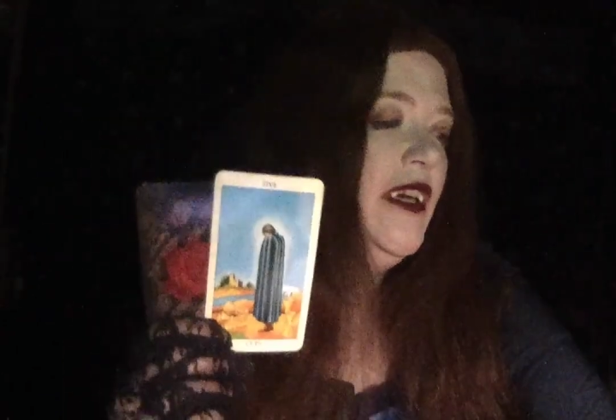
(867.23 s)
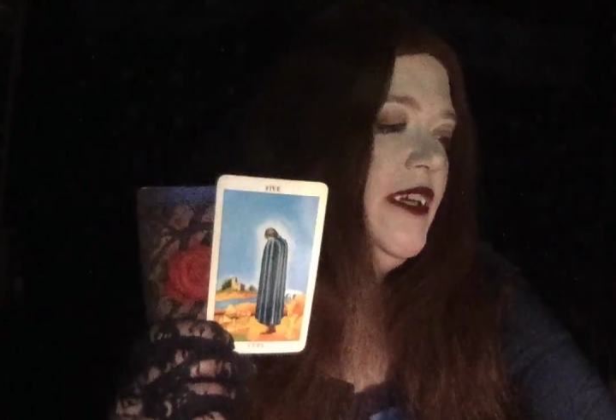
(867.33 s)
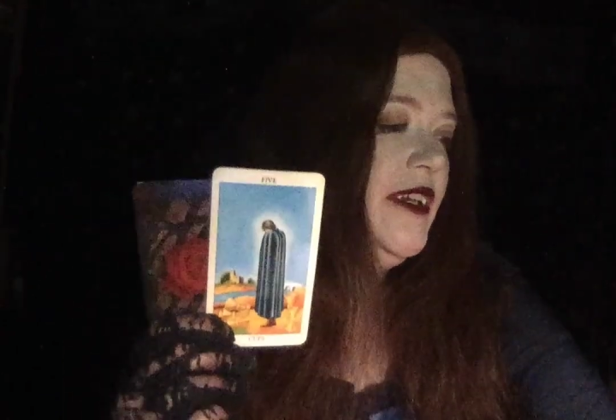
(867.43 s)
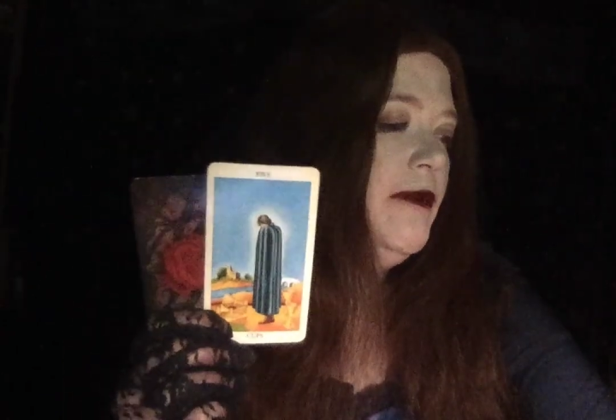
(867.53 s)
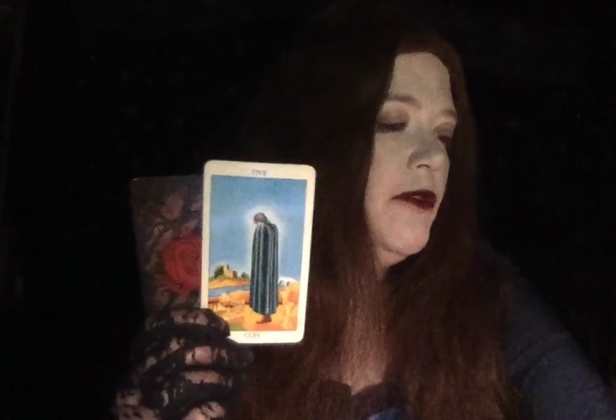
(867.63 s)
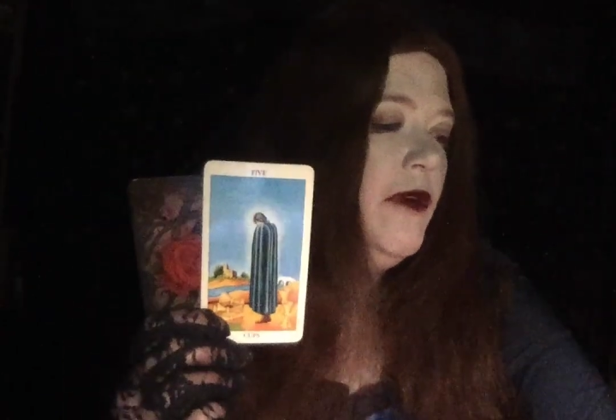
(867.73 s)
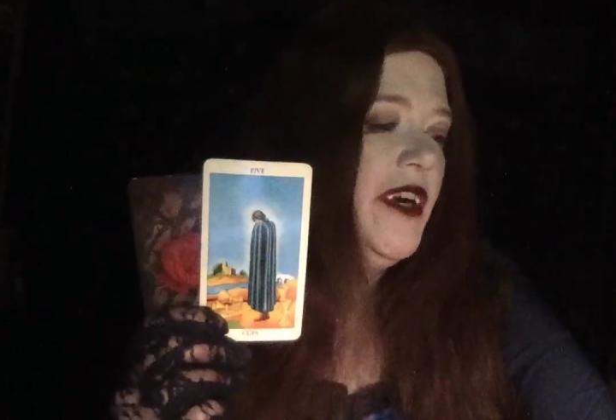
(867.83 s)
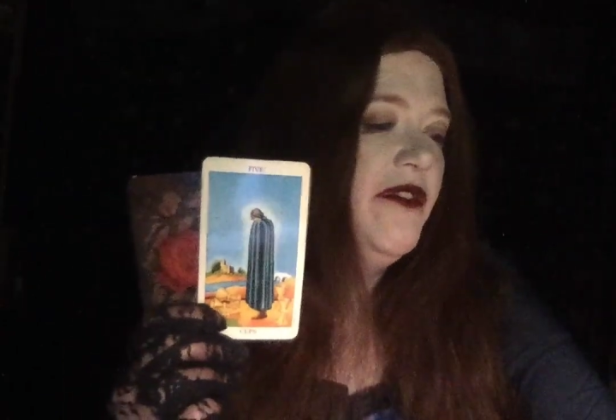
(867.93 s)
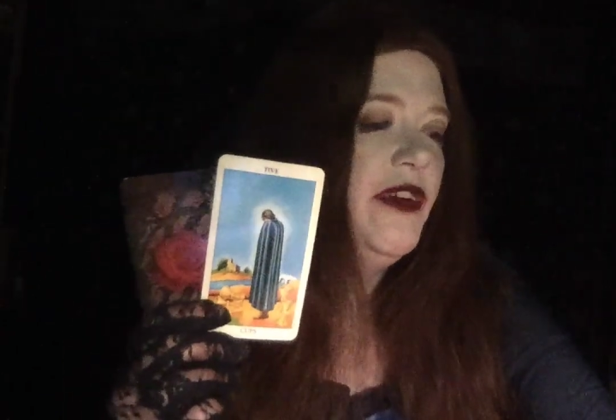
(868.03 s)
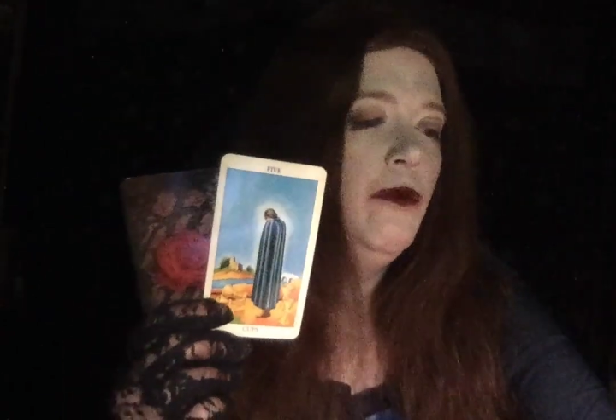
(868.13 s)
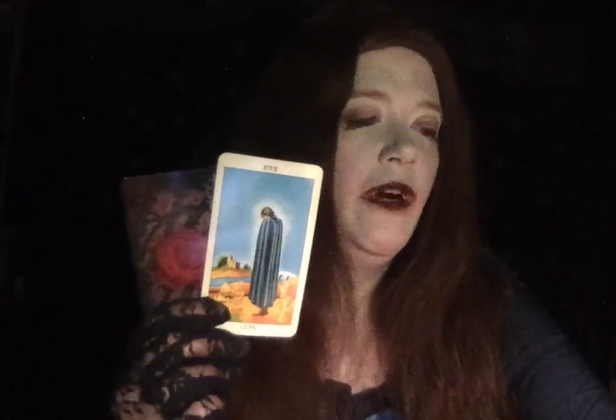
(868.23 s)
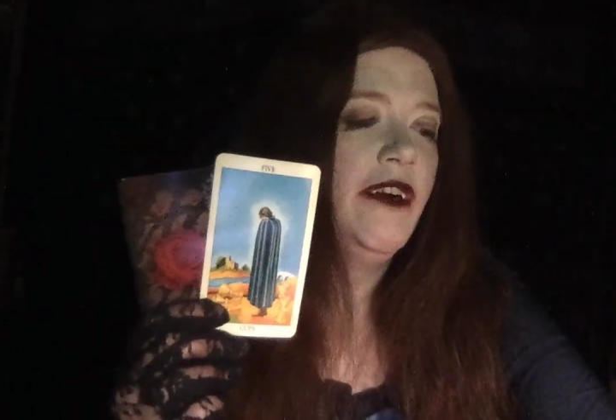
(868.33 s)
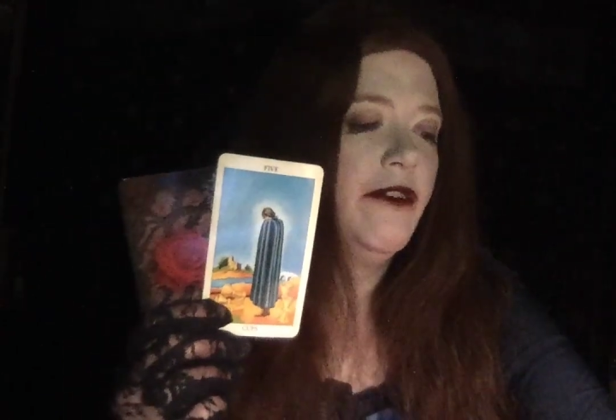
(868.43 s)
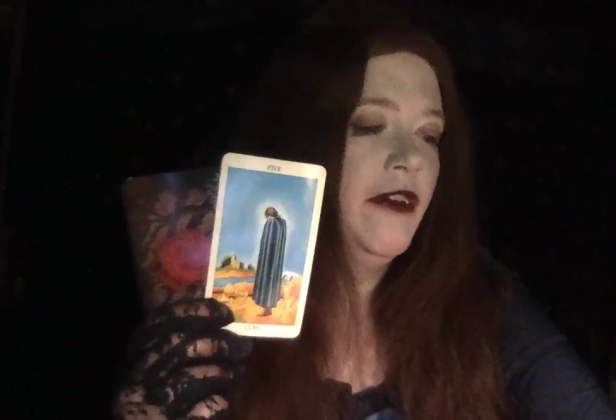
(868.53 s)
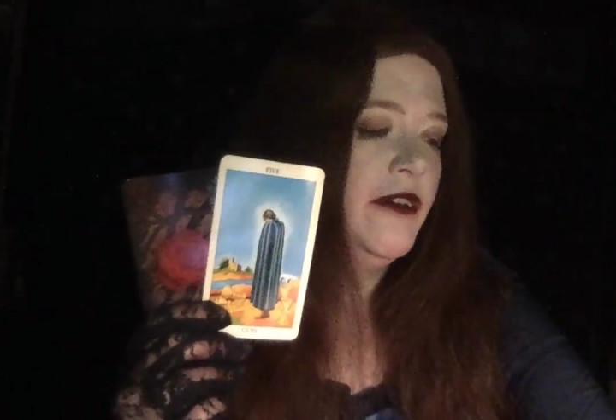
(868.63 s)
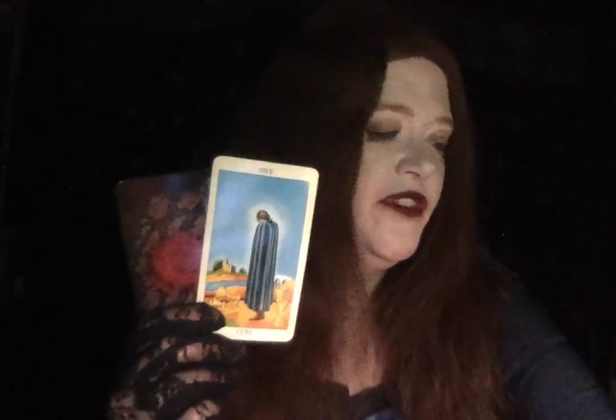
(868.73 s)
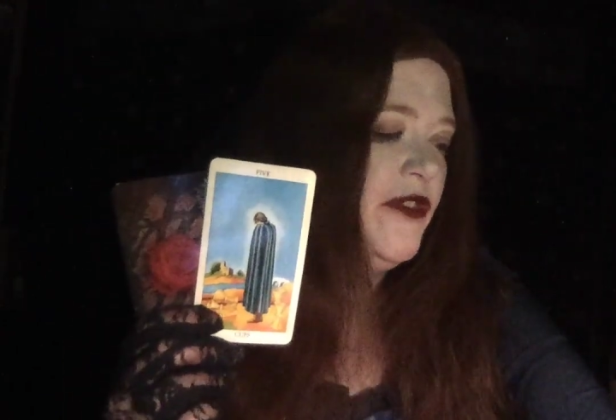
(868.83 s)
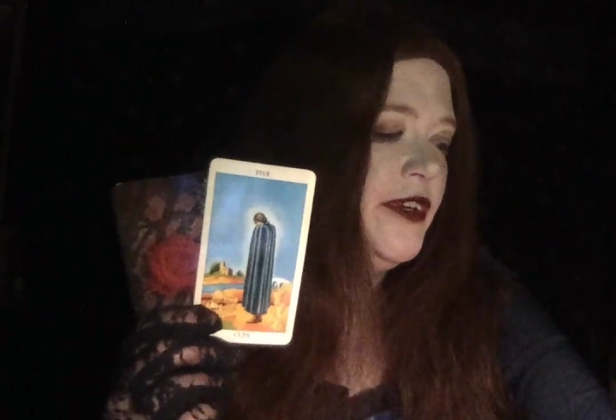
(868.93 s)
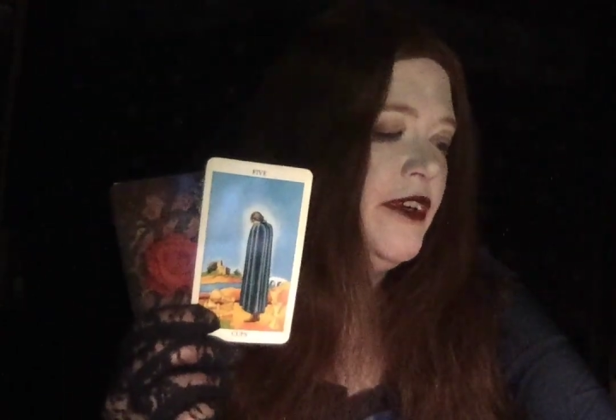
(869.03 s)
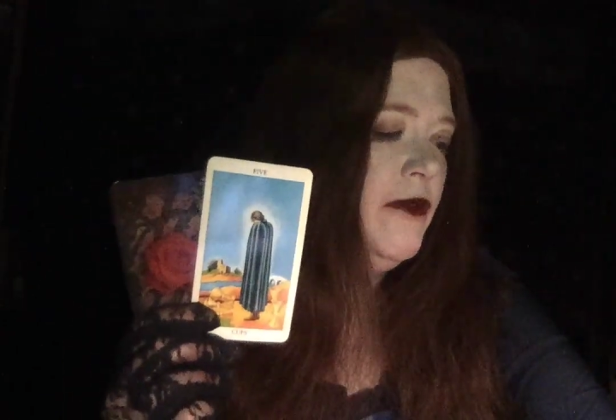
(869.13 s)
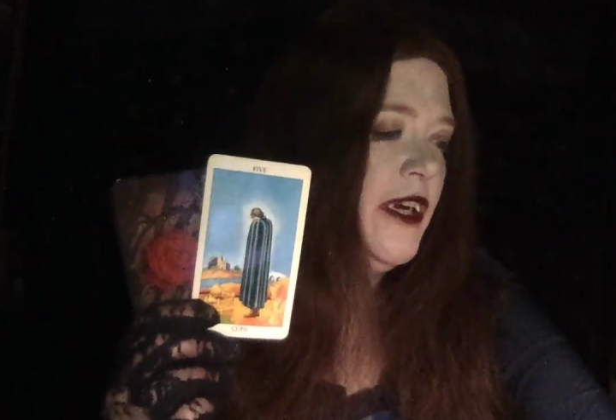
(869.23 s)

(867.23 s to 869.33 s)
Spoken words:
you know, quite a few water cards for you.